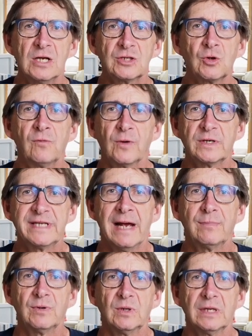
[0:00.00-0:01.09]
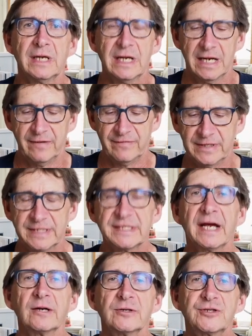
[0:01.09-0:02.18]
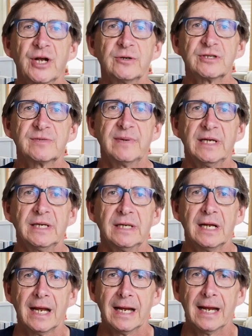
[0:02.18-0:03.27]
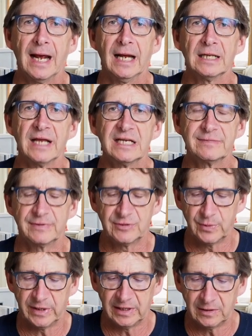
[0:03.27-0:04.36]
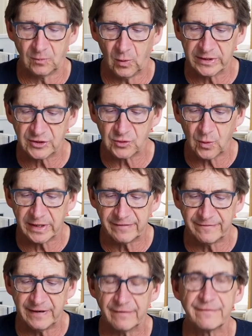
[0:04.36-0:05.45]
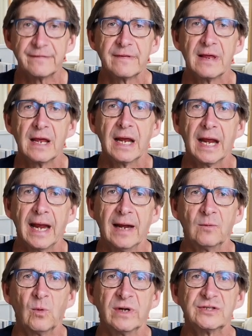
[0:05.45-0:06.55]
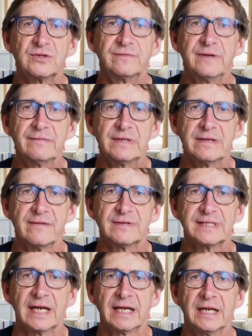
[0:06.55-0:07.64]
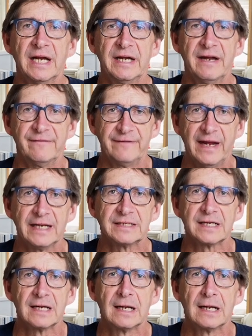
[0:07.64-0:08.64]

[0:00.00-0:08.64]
So for example, if the desired shutter speed uh, lies between 1 25th and 1 250th of a second at f8,